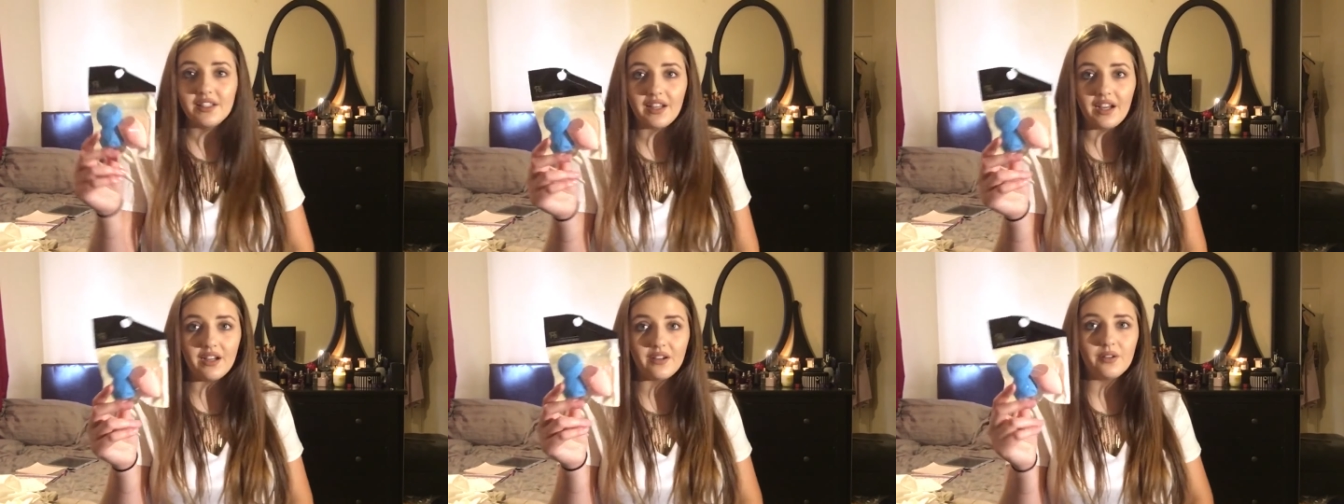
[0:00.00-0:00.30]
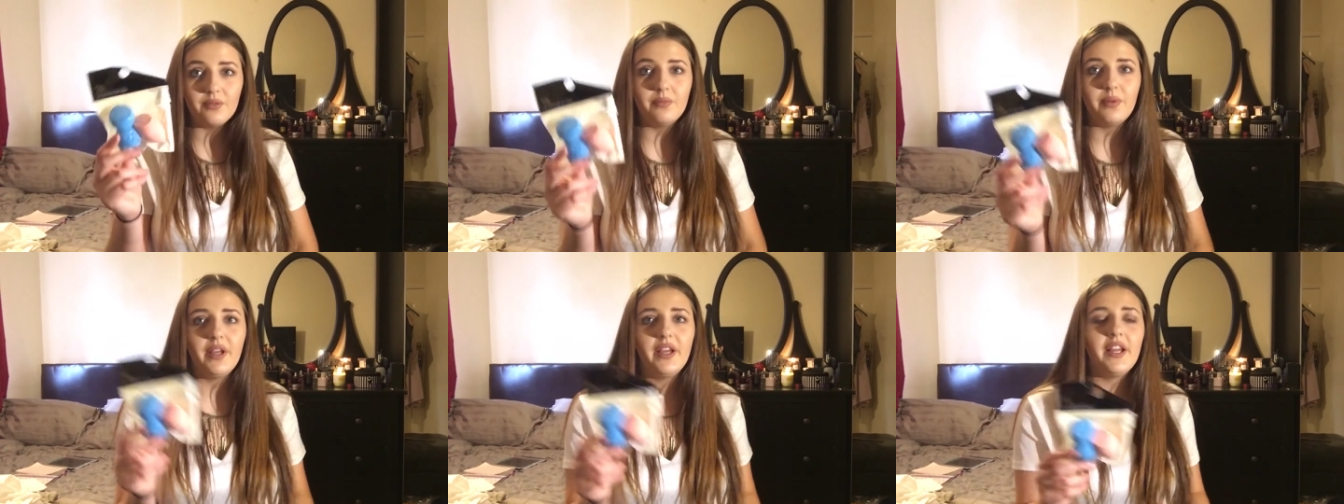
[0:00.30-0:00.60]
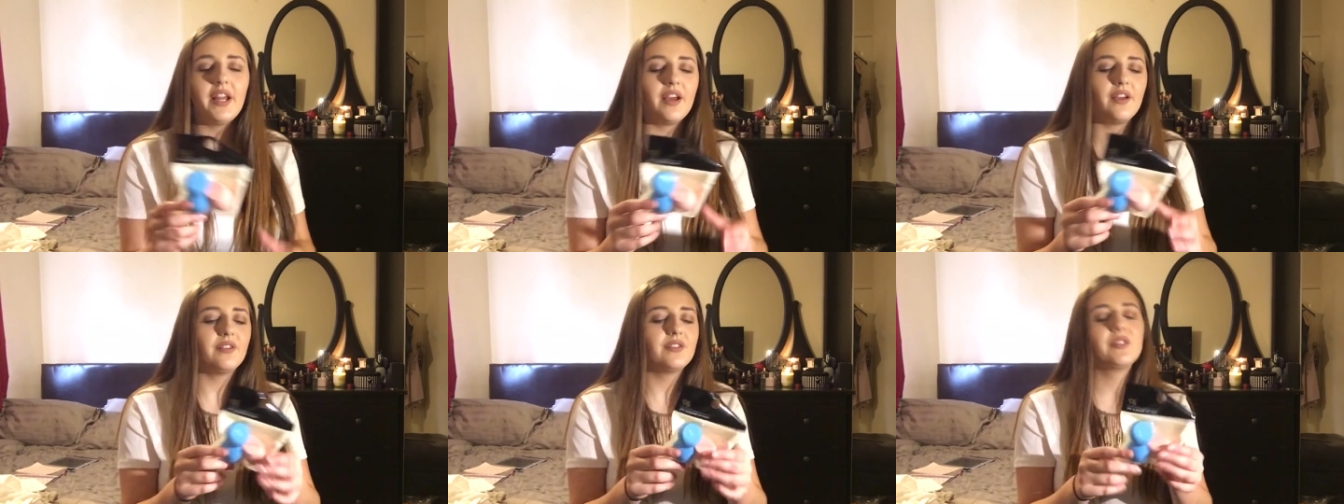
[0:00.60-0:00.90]
can't
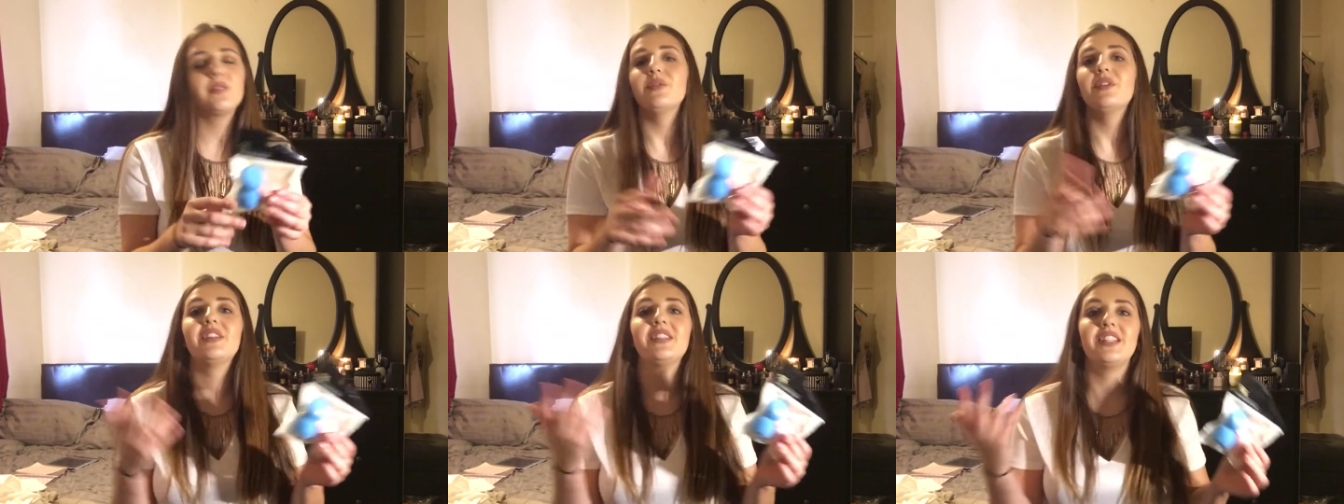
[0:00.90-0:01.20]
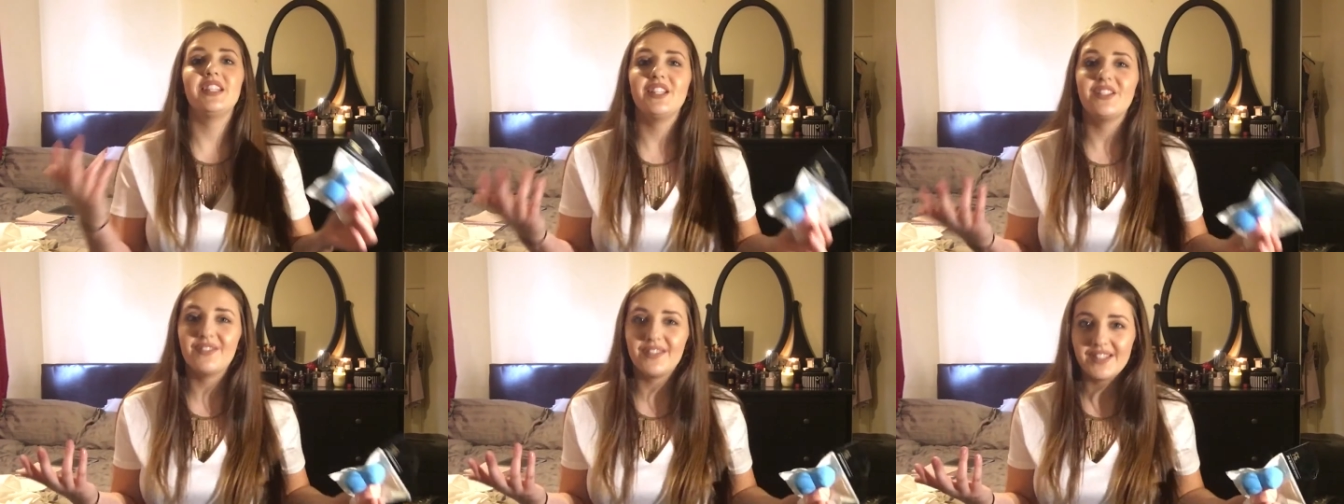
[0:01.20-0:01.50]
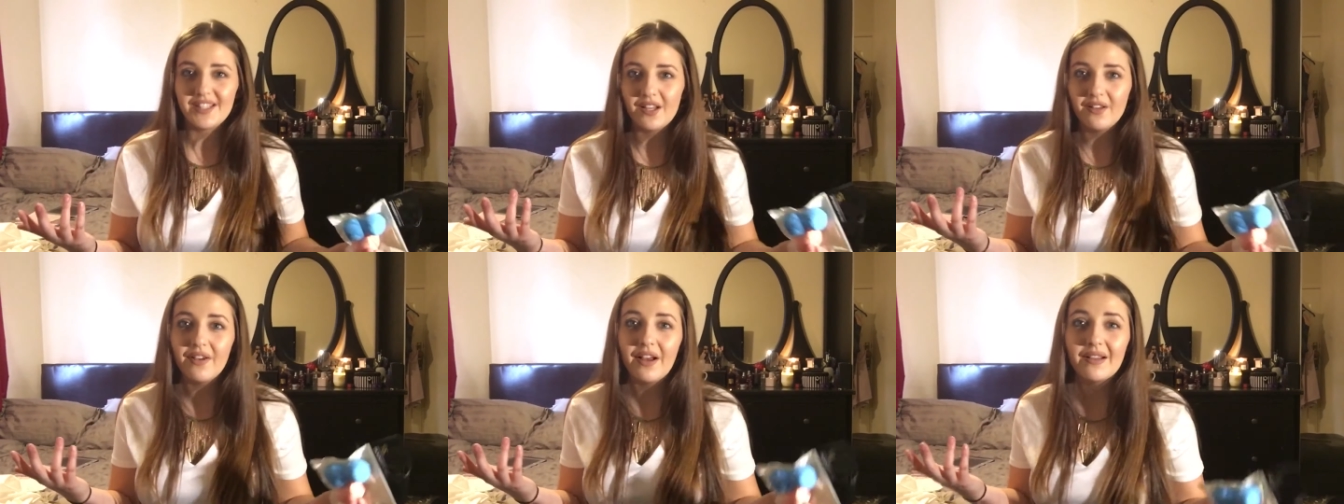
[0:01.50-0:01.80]
complain I also want to teach
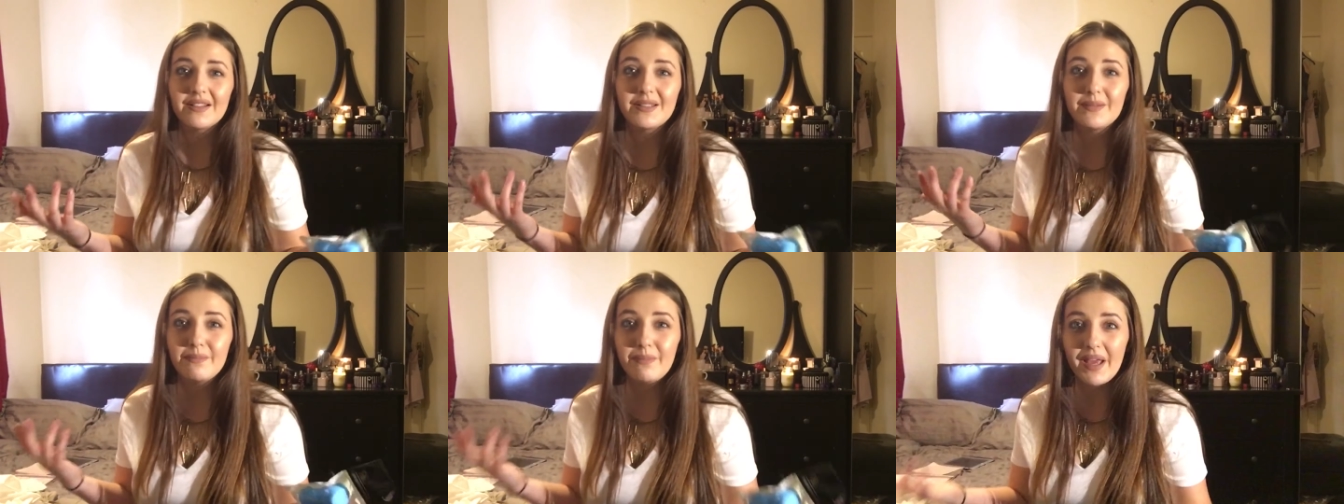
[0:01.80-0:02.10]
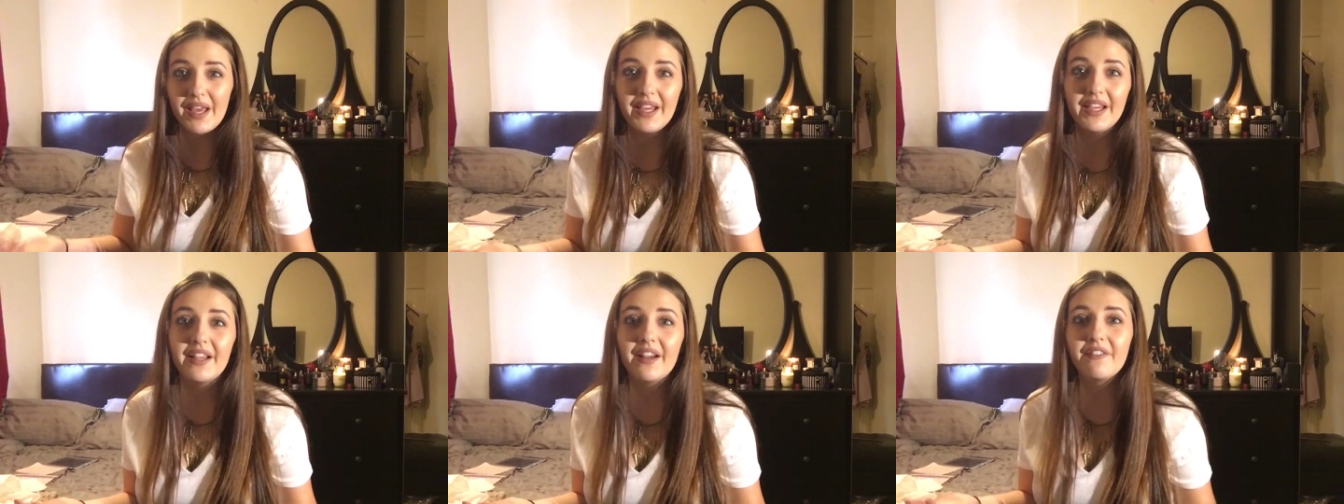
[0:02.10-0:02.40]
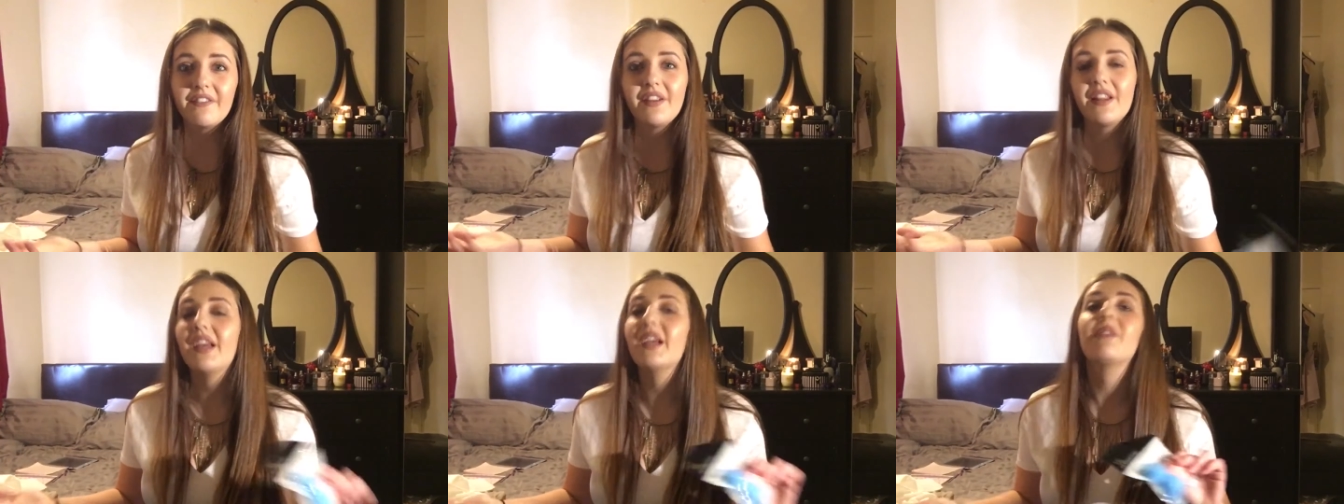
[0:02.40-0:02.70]
myself how to bake
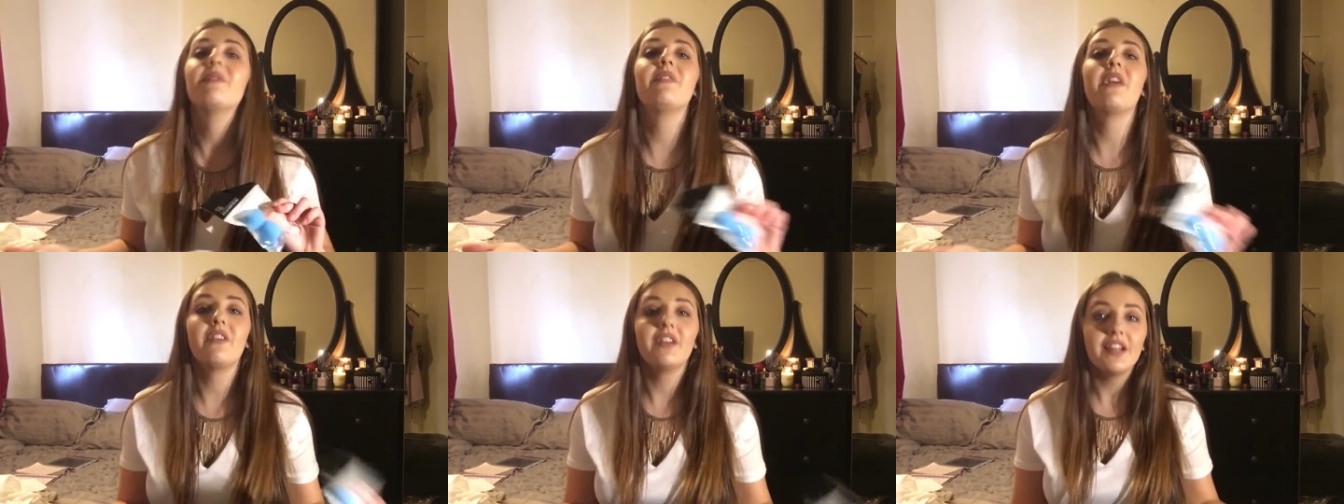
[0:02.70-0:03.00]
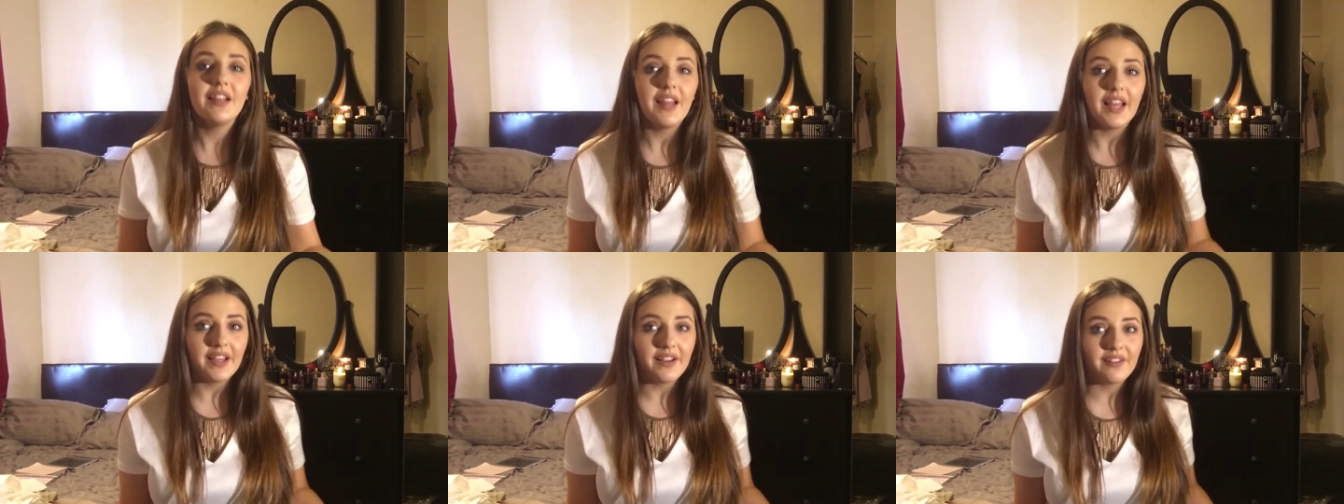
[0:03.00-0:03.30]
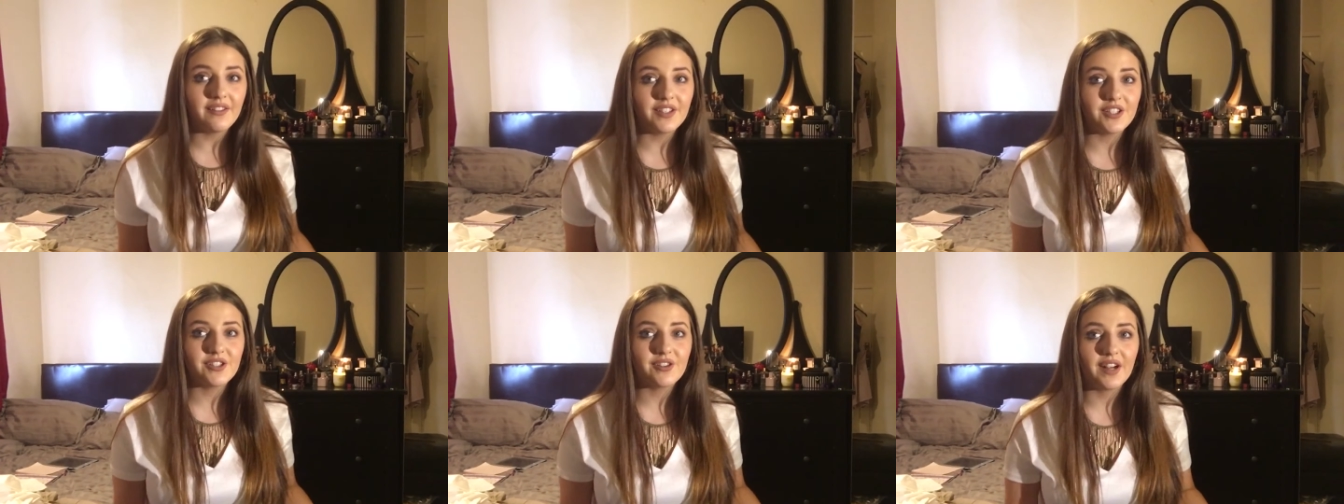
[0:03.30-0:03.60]
I feel like I'm very late
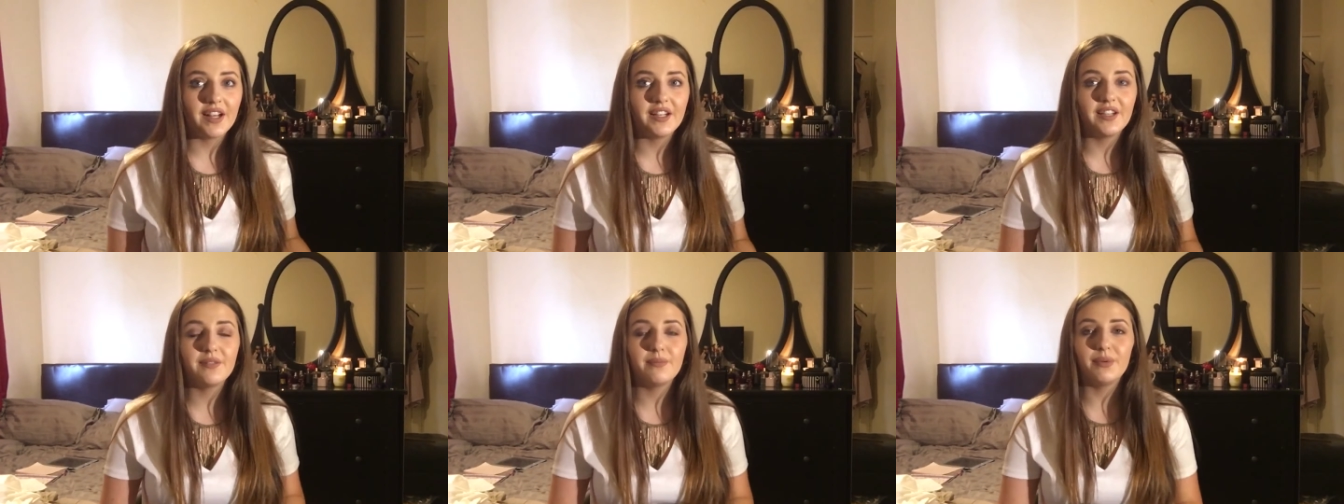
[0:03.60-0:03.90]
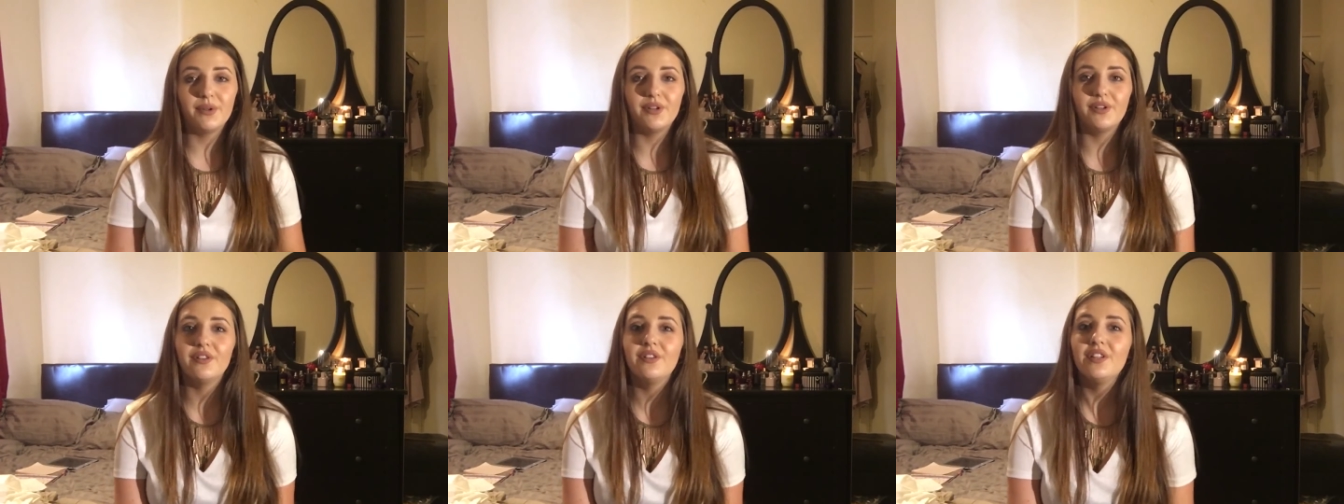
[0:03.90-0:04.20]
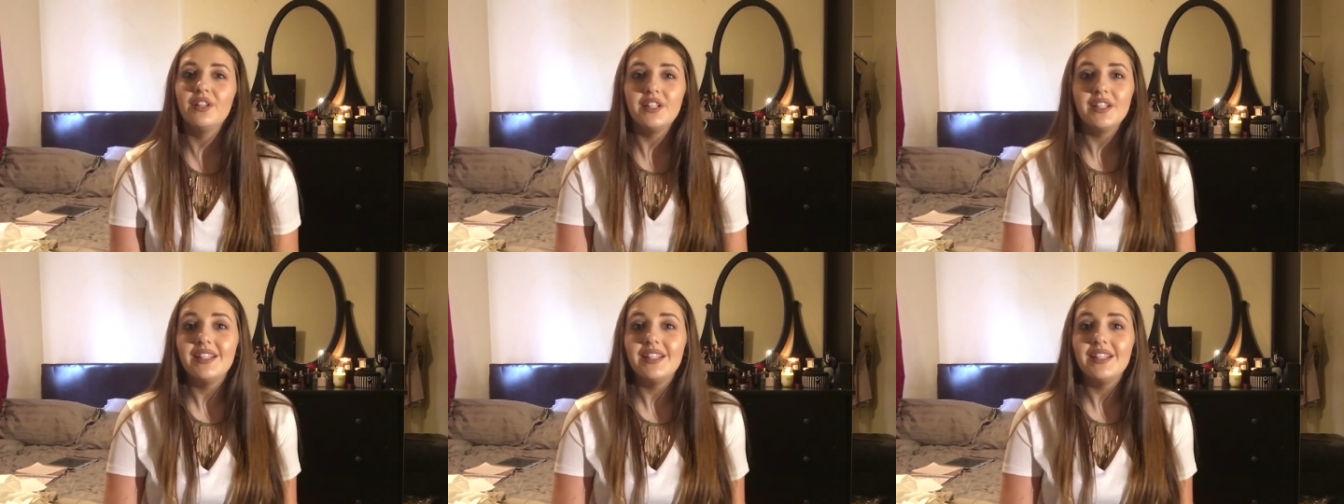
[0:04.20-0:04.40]
on the trend but